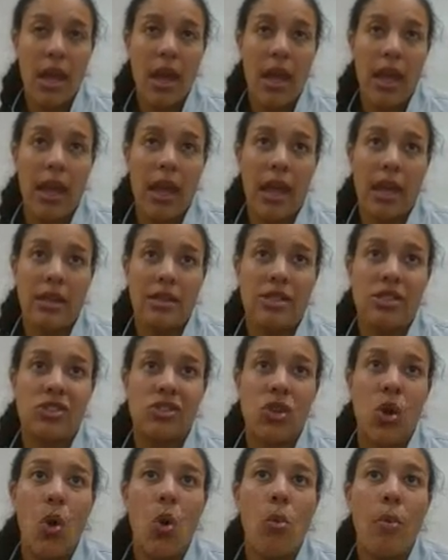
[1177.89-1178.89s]
And
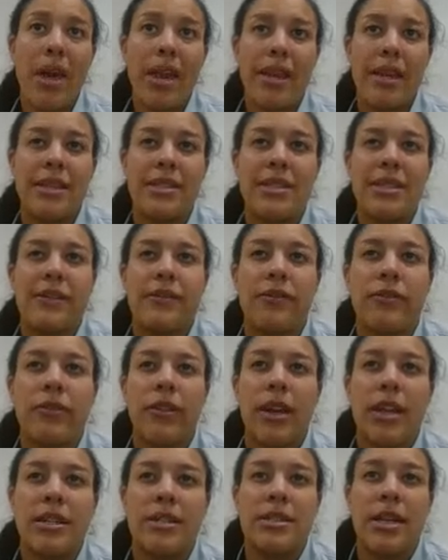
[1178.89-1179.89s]
so many
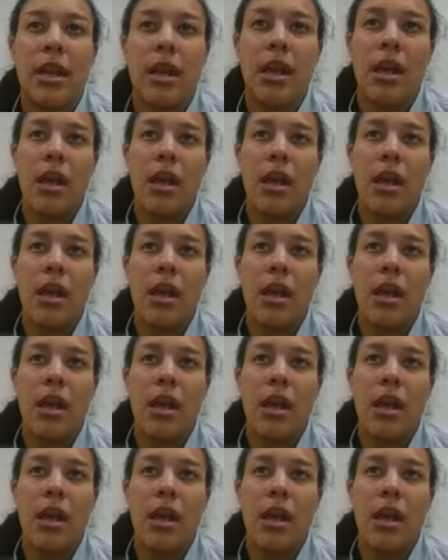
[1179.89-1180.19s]
different